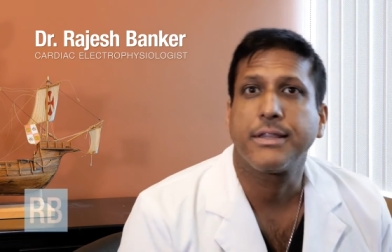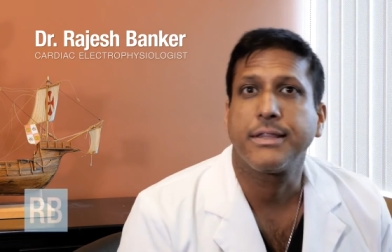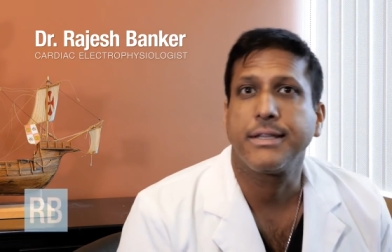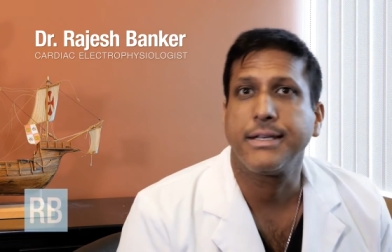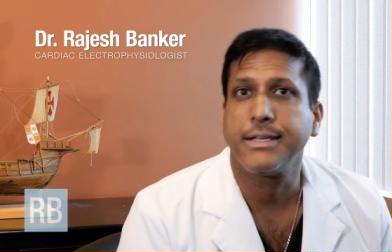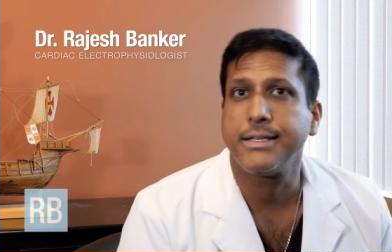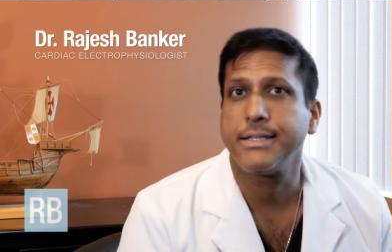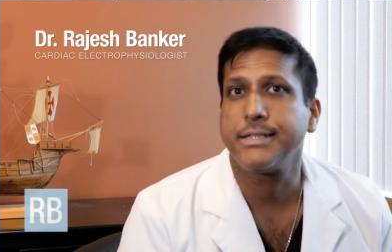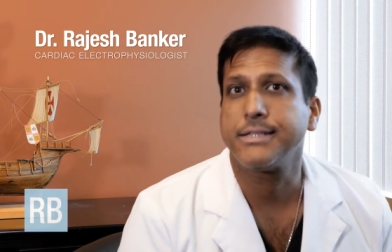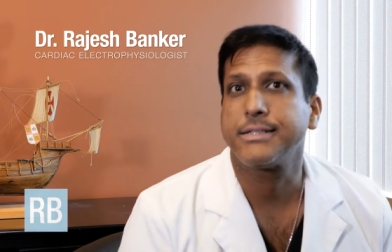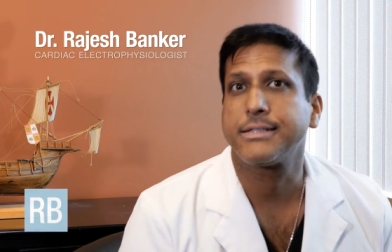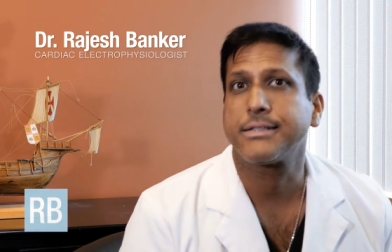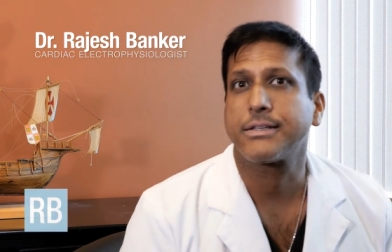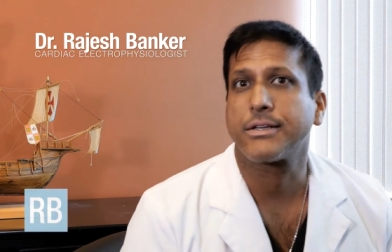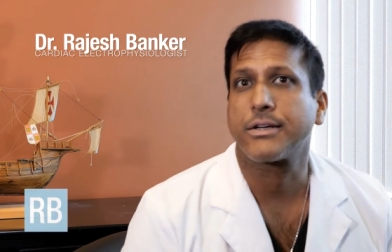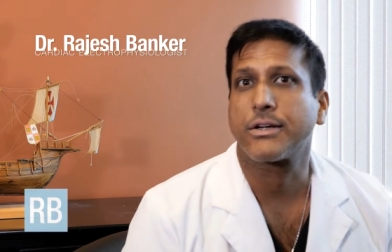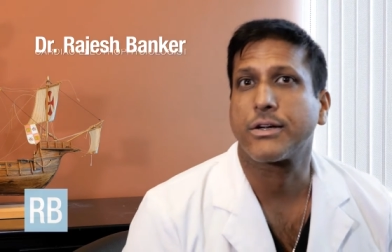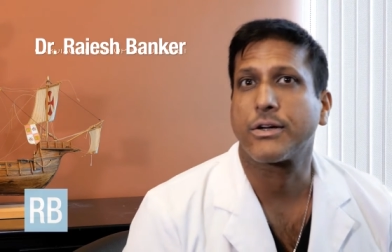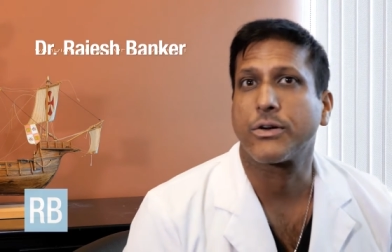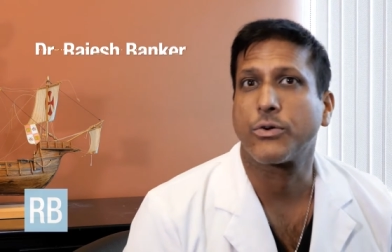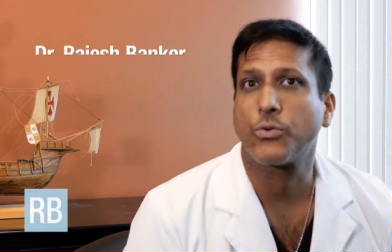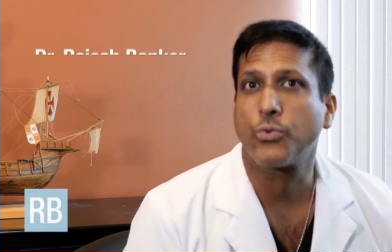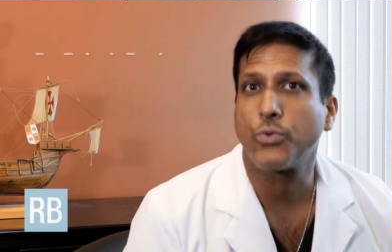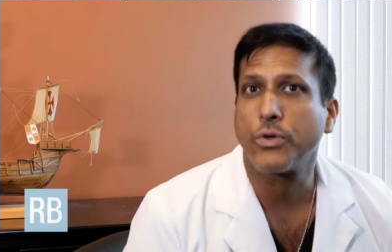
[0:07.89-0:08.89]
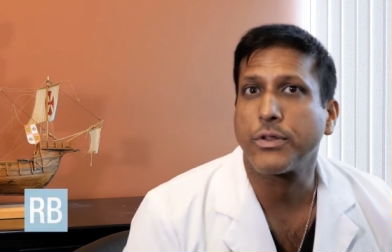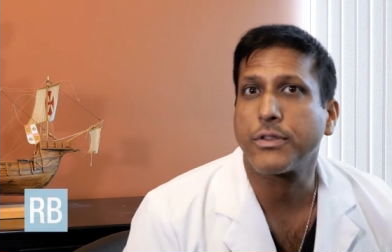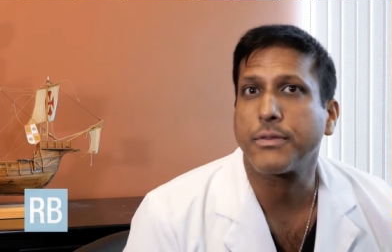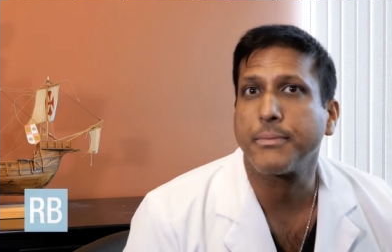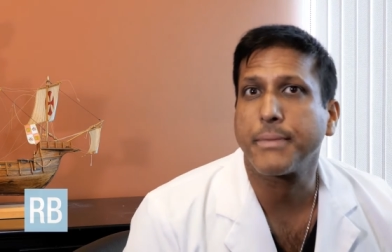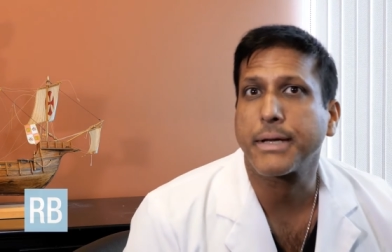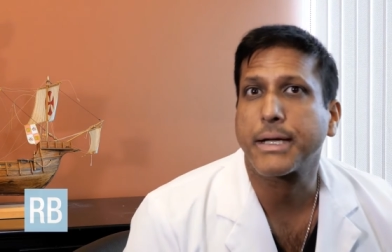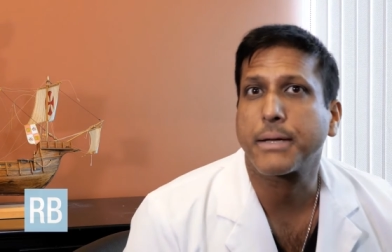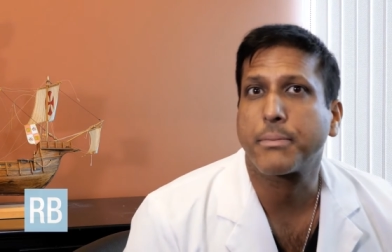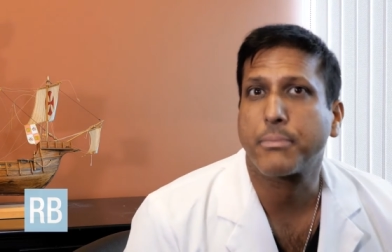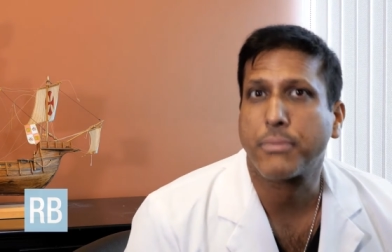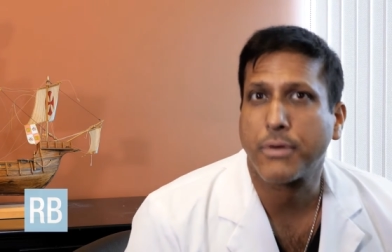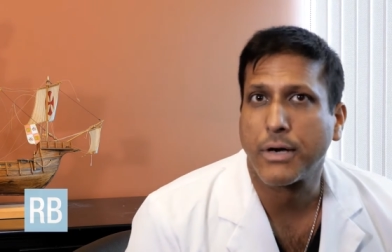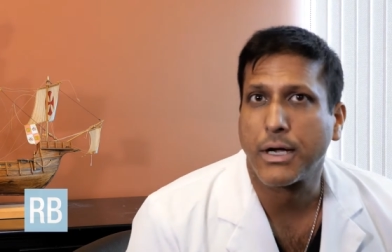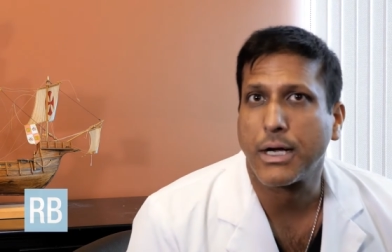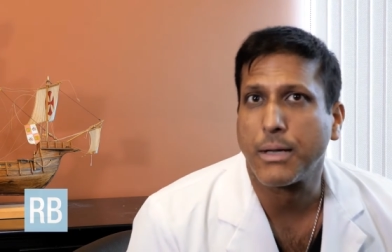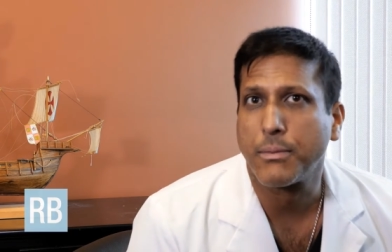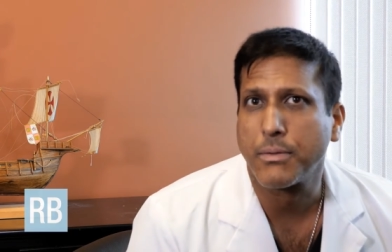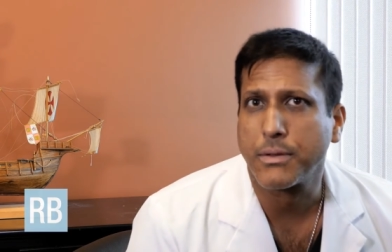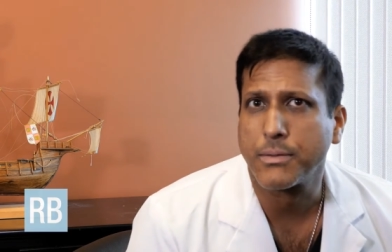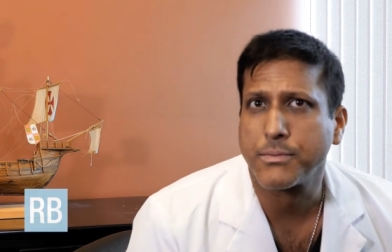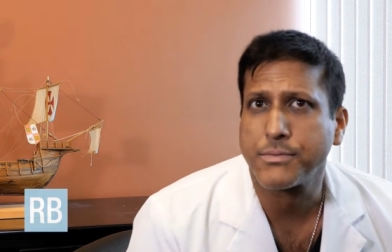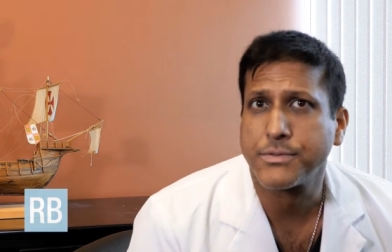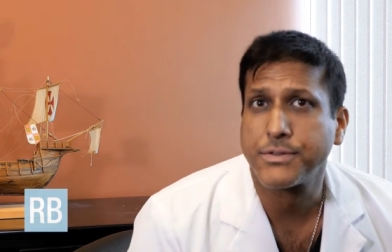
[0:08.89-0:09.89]
these arrhythmic
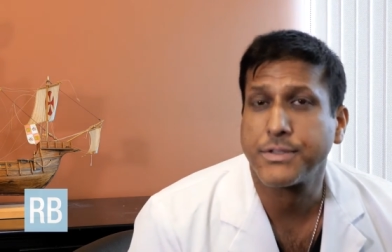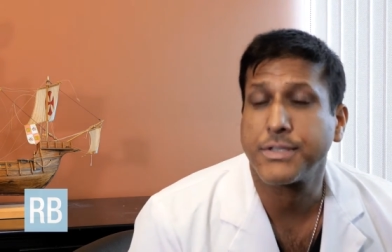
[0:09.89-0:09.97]
problems,